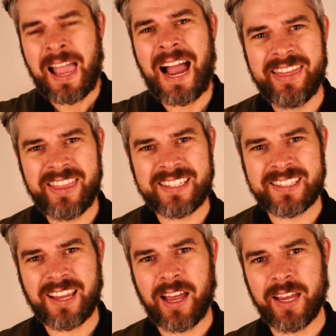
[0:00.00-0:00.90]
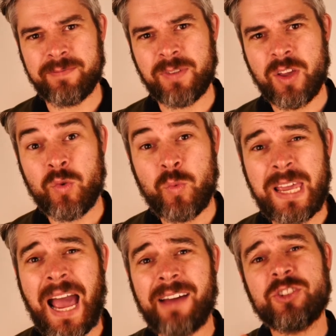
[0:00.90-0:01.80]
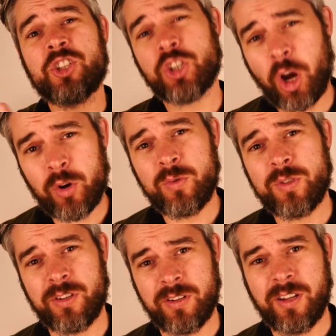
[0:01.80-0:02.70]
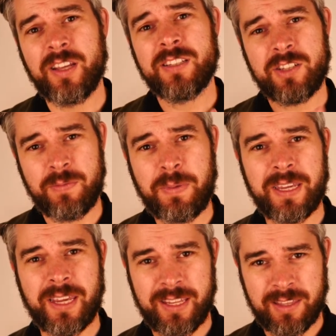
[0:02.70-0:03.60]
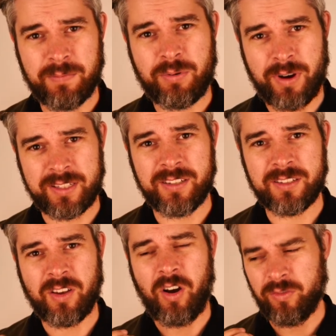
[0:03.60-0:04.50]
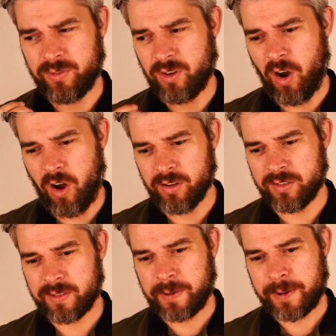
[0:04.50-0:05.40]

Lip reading: And this time we have chosen to be in the presence of God.